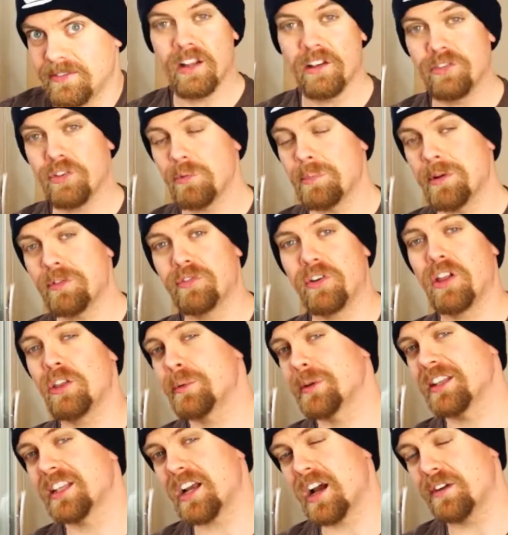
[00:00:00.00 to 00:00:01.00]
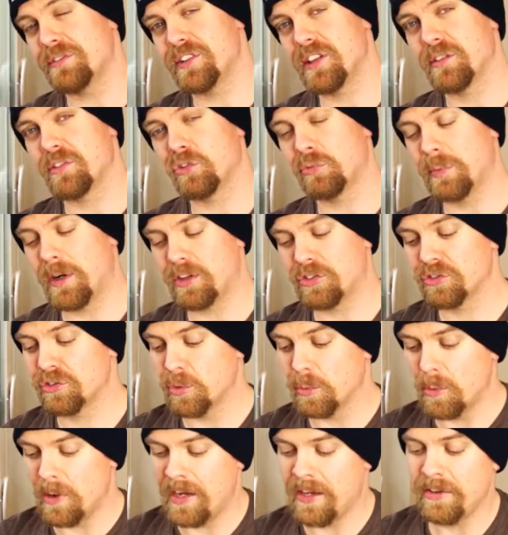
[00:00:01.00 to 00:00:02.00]
Now, if you've been following the Coffee Lovers Box
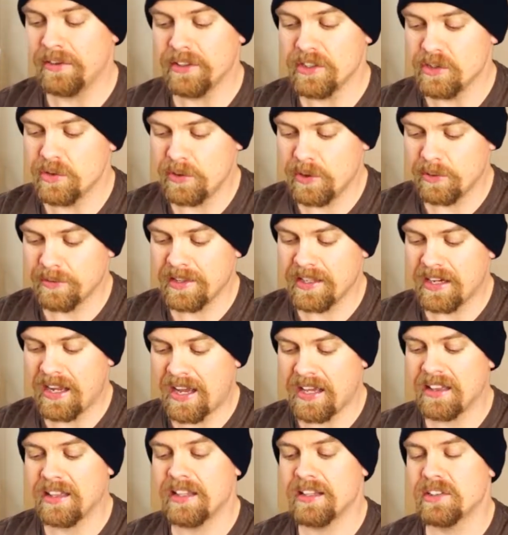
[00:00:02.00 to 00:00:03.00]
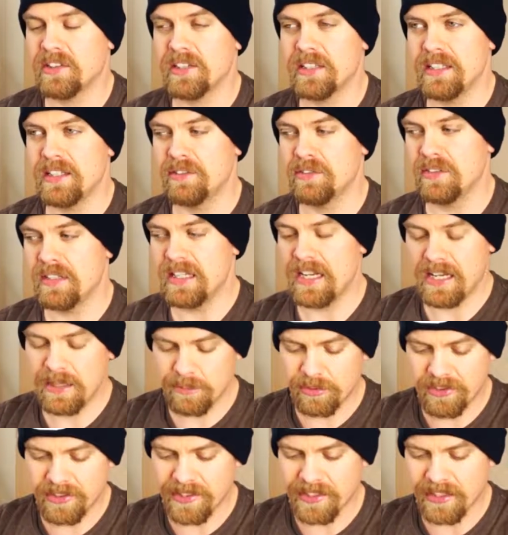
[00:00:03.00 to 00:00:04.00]
for a while, you know that I like to give
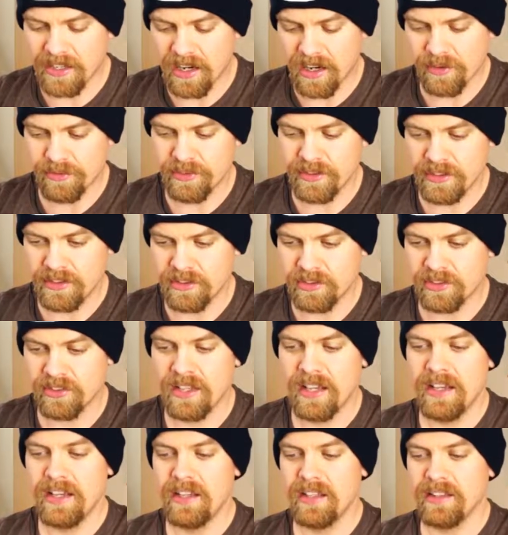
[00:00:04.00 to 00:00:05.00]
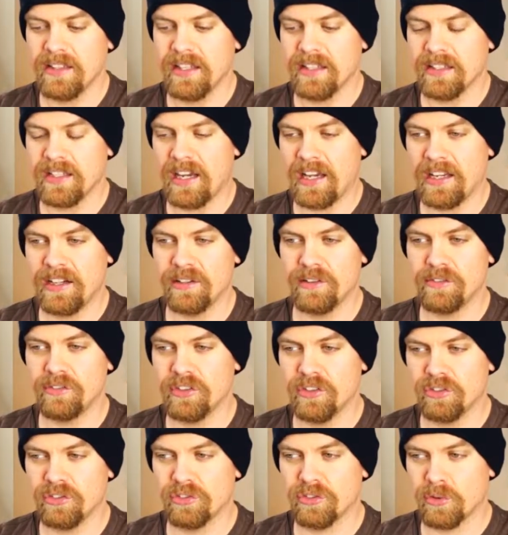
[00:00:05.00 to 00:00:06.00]
names to the coffees that kind
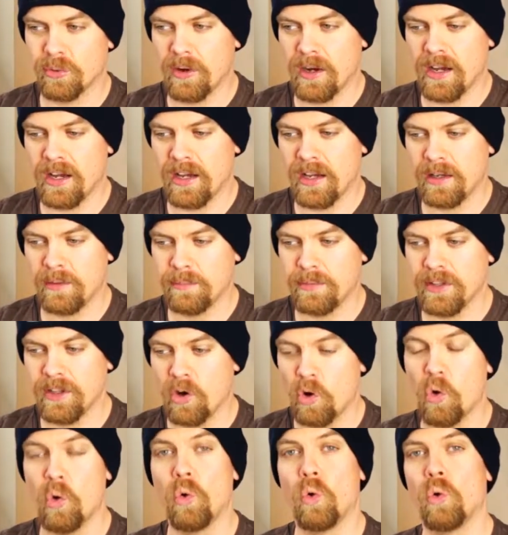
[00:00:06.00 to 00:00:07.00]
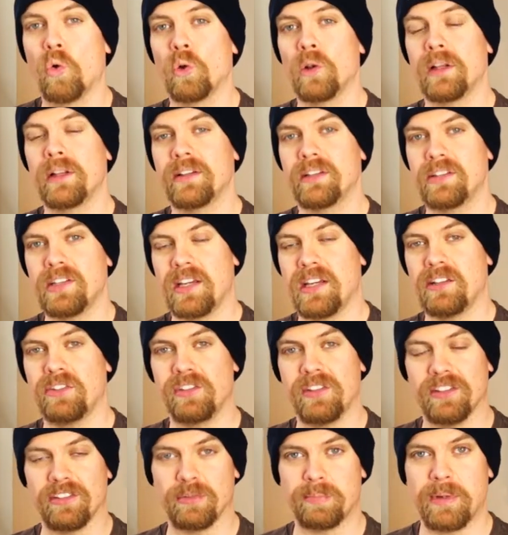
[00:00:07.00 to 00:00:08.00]
of describe the whole
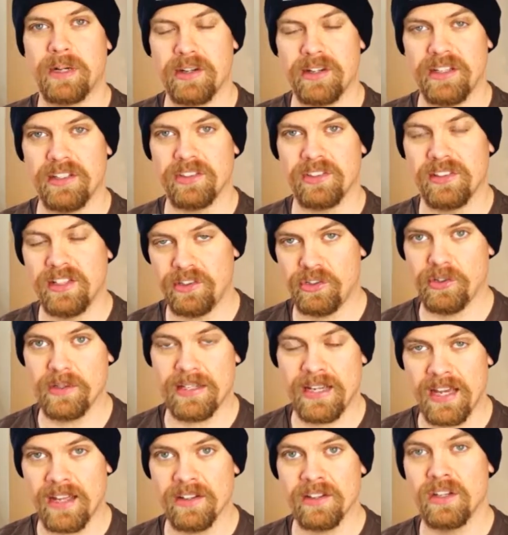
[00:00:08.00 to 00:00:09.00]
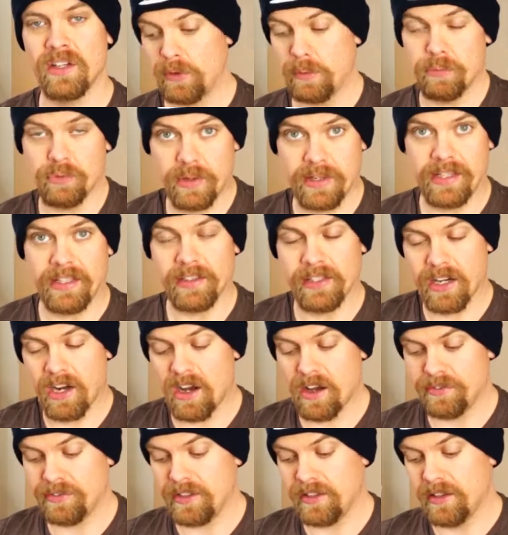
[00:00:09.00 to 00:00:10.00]
taste experience that you get from drinking the
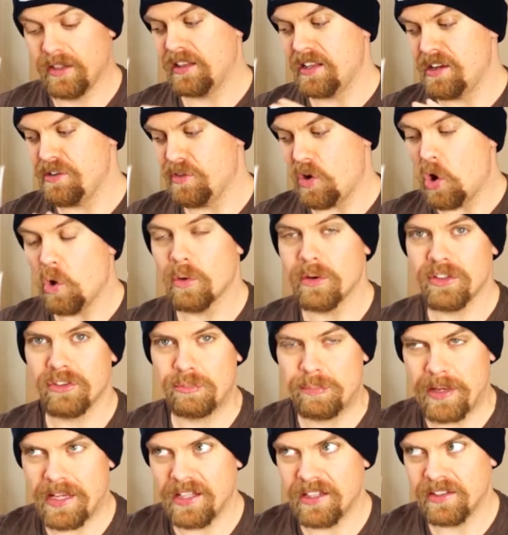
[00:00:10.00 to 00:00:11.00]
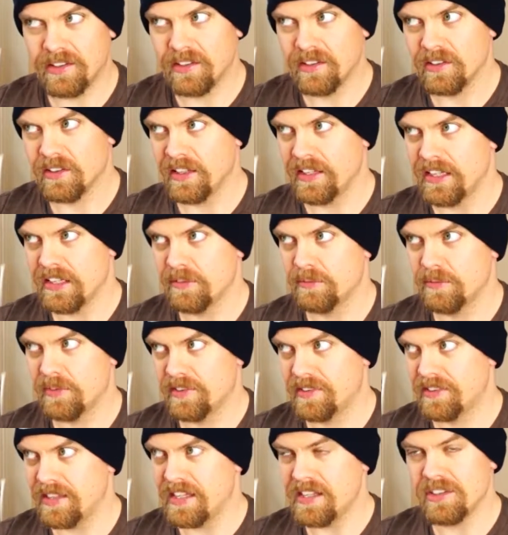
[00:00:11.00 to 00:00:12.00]
coffee. They've always been like
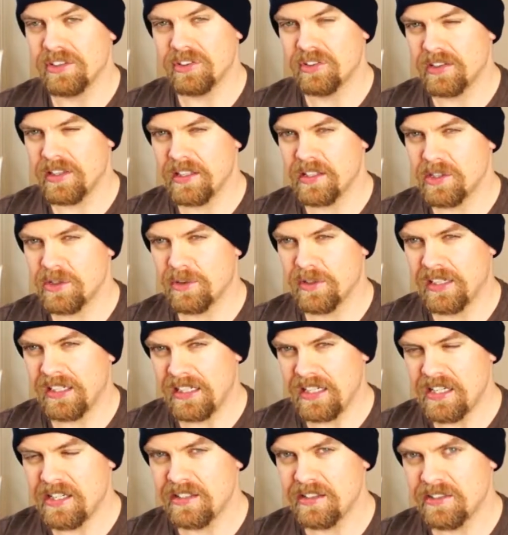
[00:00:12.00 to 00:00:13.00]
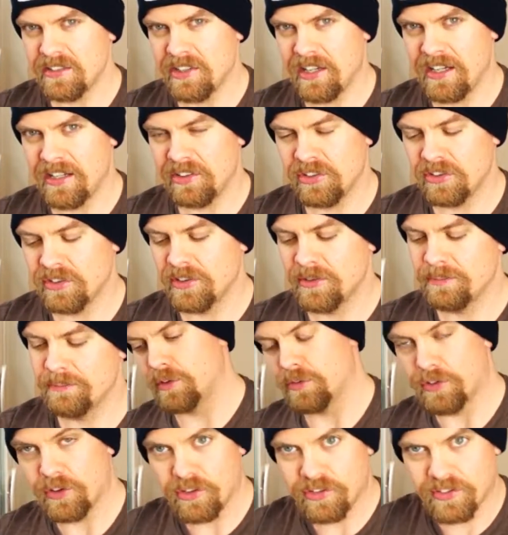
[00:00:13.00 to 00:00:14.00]
things that you can eat and taste.
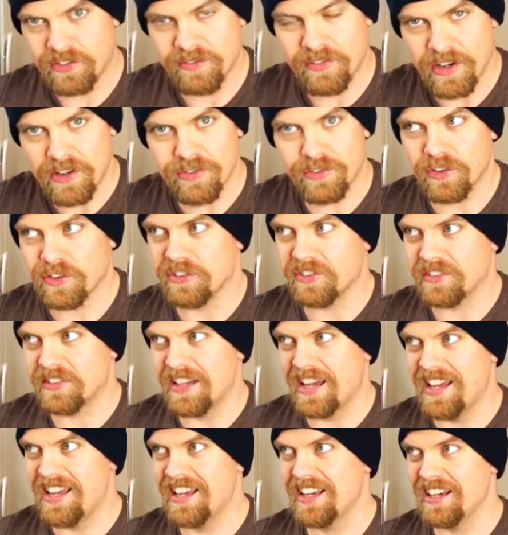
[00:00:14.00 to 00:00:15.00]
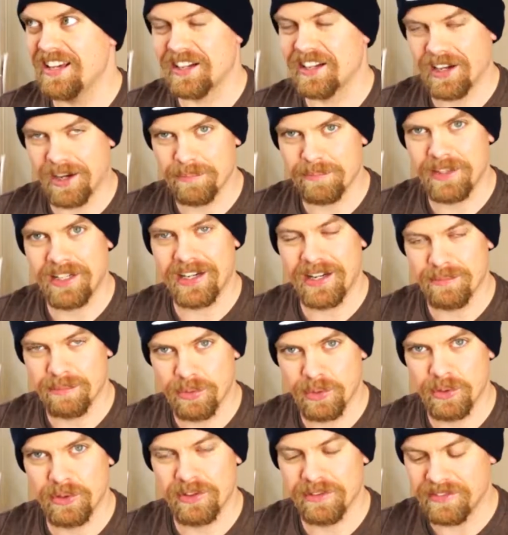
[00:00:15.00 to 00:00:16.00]
The very first cup that I
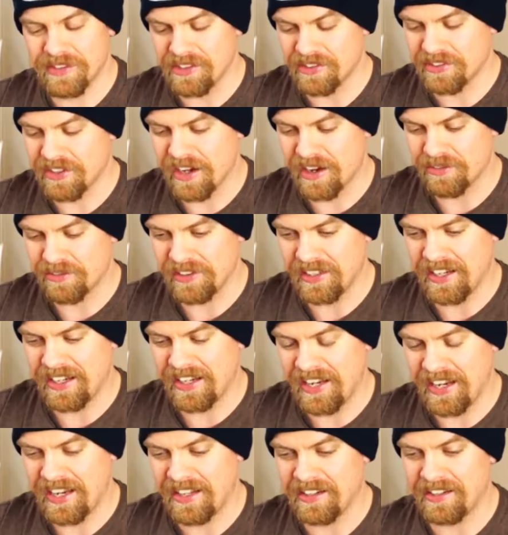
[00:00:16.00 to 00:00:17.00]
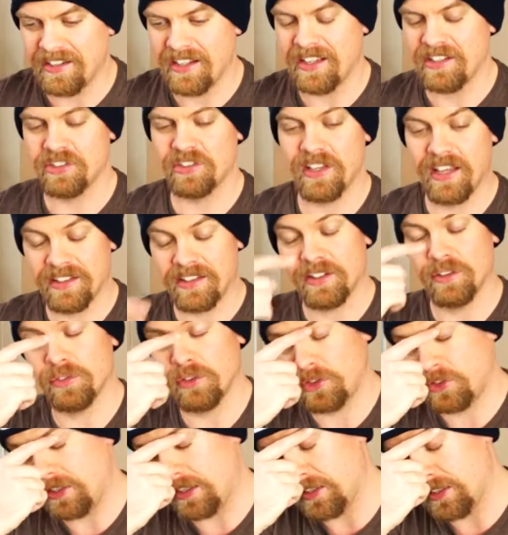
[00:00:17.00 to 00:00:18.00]
brewed of this coffee and I had it, I sat there
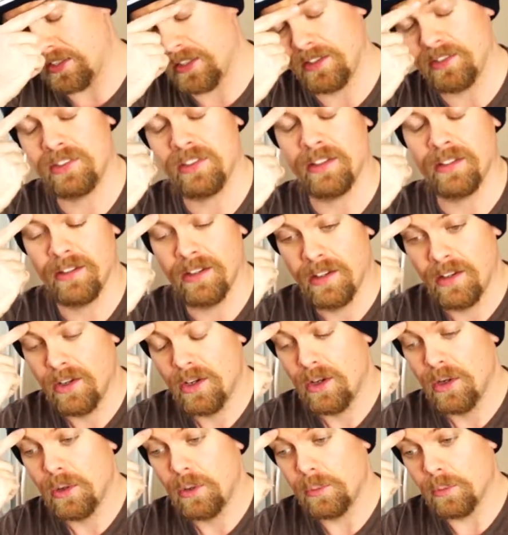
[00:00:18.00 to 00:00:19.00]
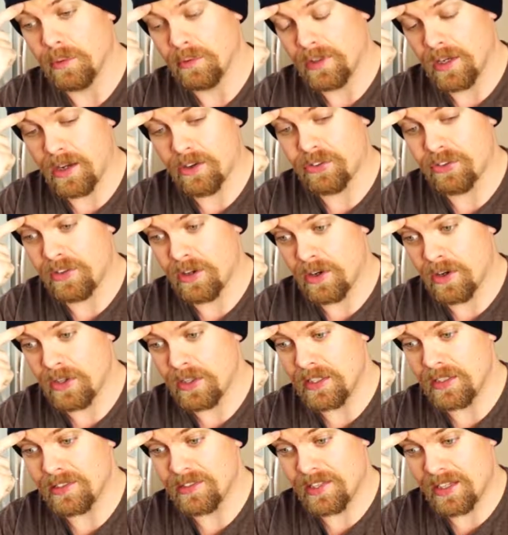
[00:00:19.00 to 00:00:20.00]
for a second and I said, well, gosh
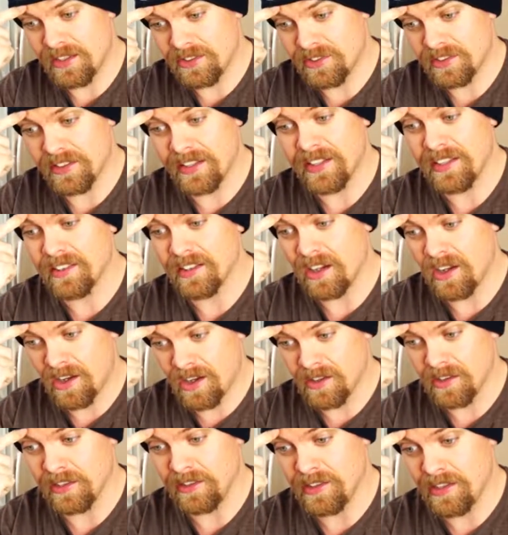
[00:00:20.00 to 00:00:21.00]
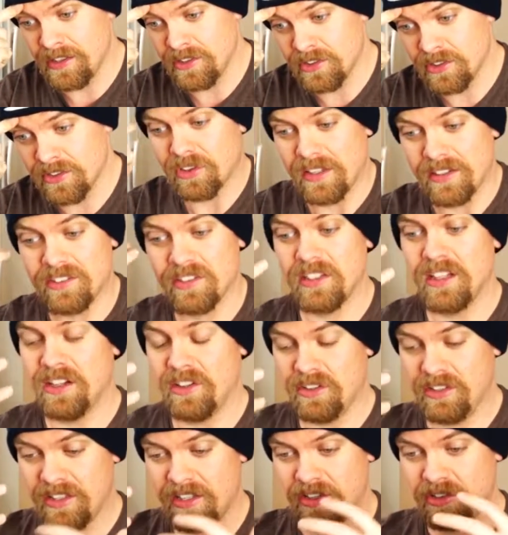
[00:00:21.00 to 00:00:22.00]
darn, it tastes like the holidays. It's like
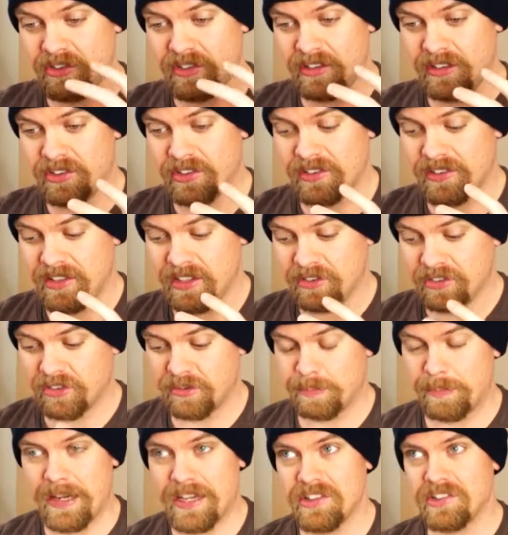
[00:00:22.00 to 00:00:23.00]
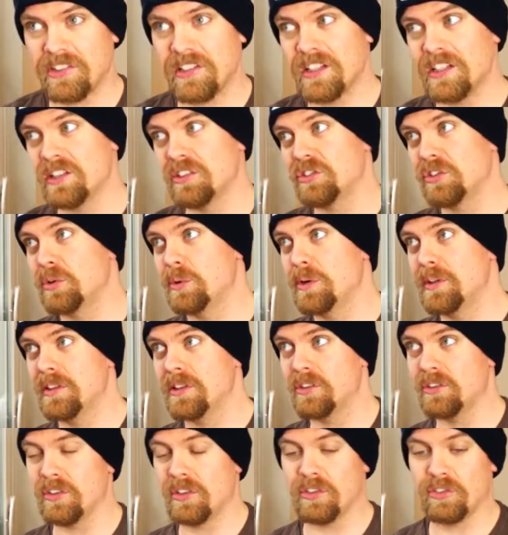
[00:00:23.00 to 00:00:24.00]
there's spiciness to
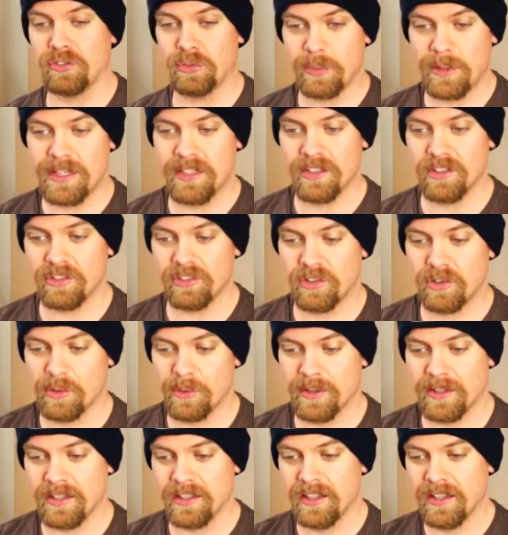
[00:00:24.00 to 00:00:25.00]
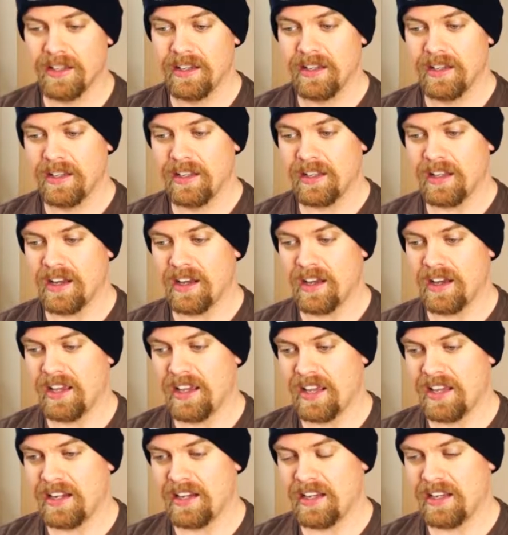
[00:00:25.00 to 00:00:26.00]
it, there's a sweetness to it,
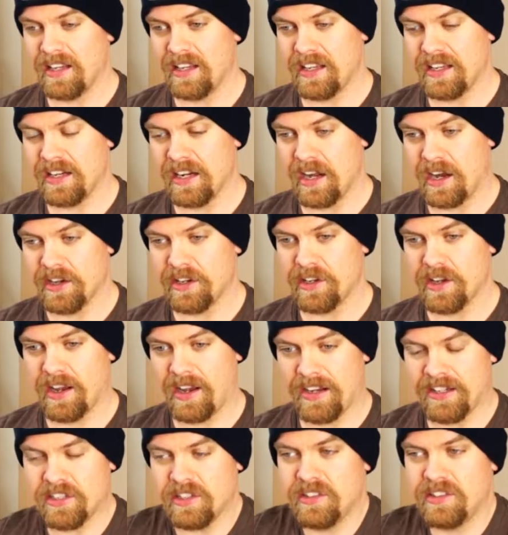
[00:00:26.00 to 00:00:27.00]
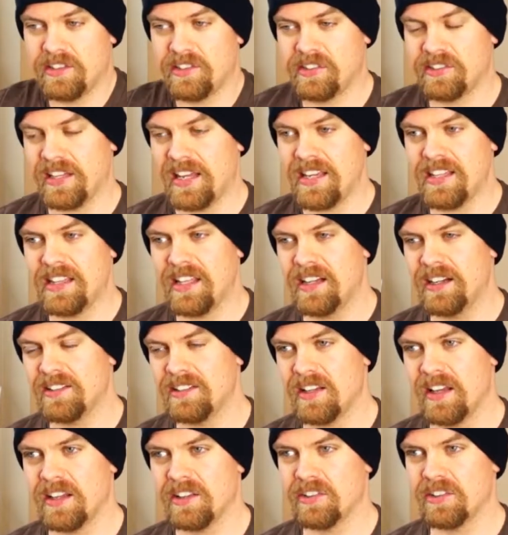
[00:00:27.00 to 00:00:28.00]
and I could say that
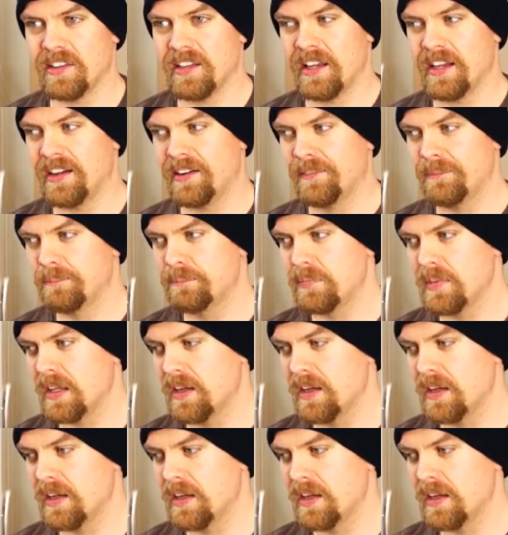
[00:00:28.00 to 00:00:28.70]
it tastes like